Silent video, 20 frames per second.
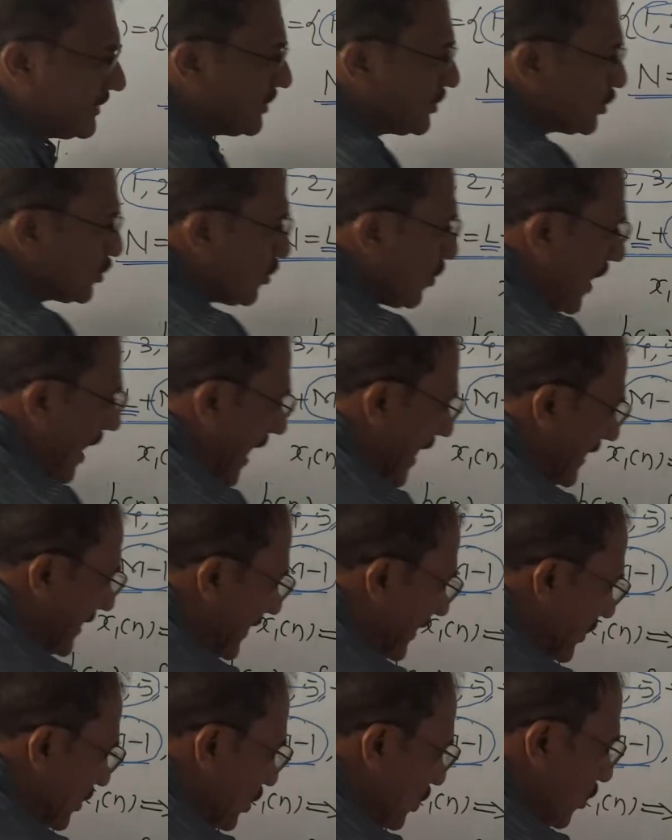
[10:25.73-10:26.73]
So I
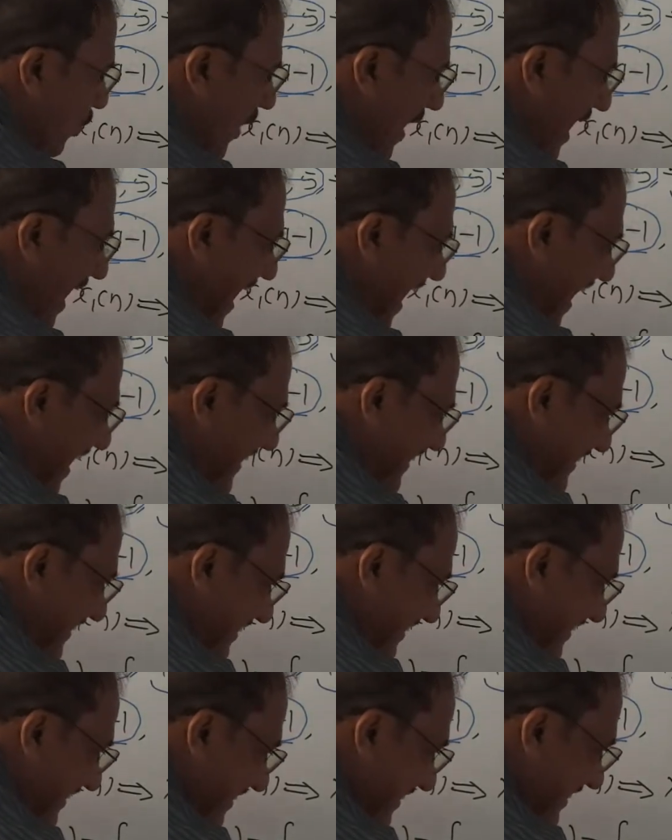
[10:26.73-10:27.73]
need to add
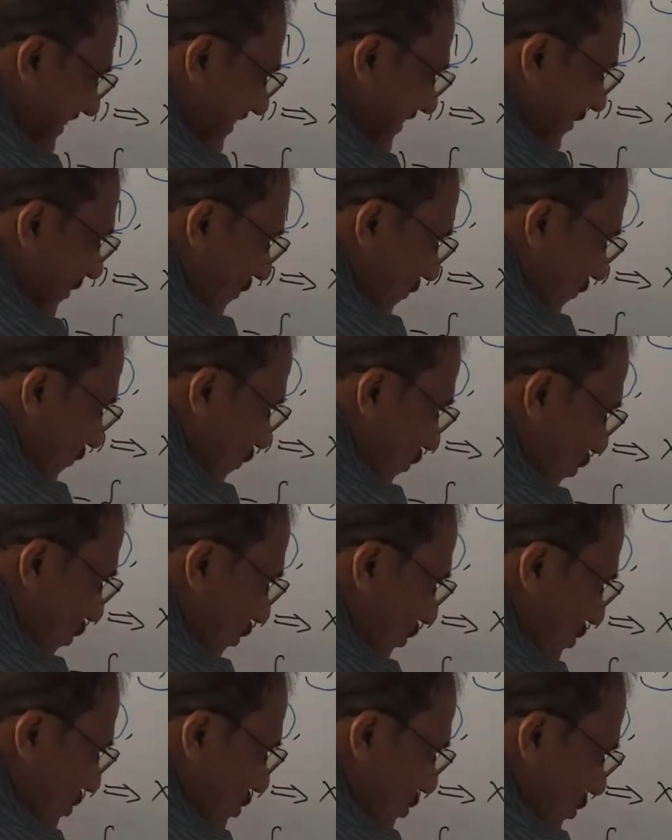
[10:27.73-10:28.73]

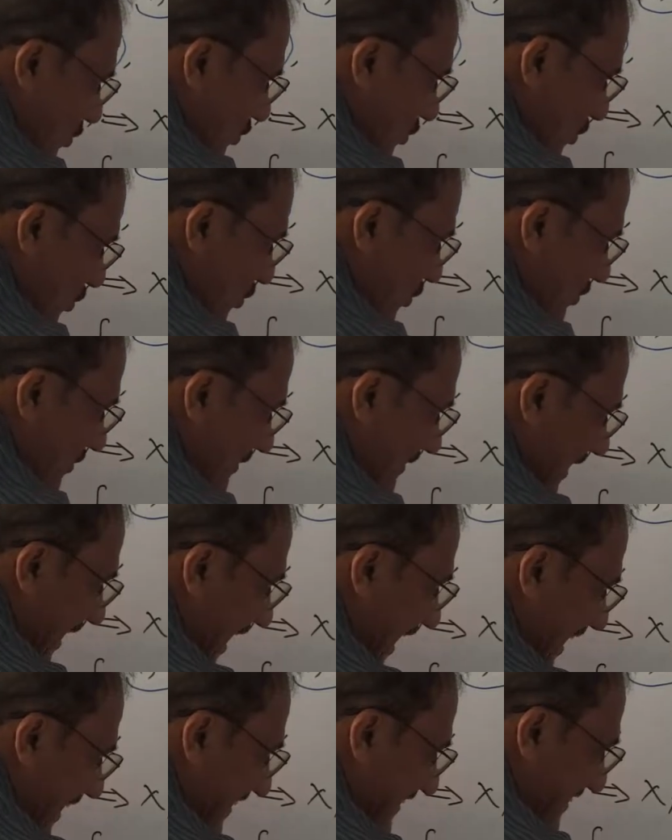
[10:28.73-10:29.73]
4 zeros
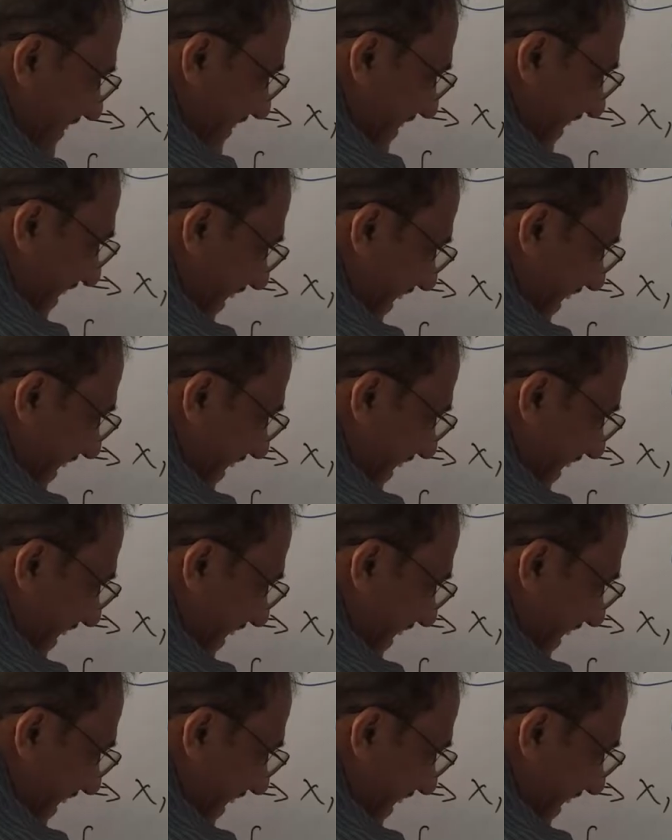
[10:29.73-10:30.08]
at the